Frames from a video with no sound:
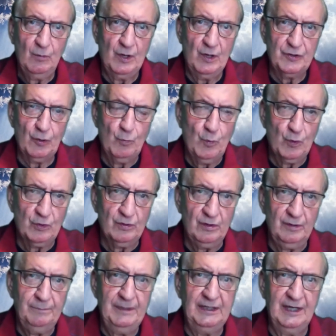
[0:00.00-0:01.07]
where the
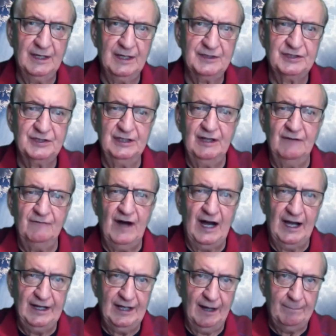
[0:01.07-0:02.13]
world begins to
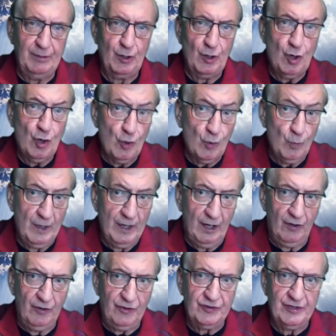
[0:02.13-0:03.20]
divide up her
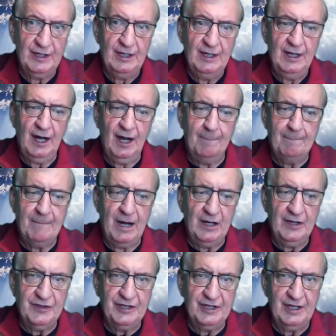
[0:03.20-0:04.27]
wealth
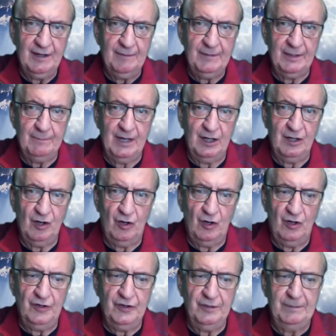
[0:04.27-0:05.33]
among them and among
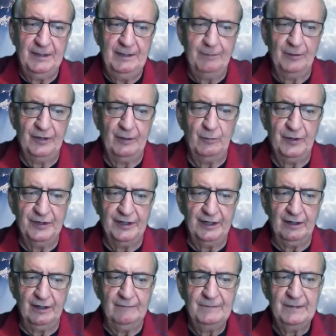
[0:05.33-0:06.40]
all the people that were
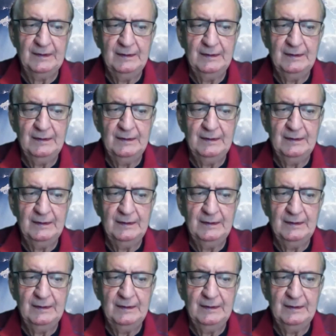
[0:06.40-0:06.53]
there.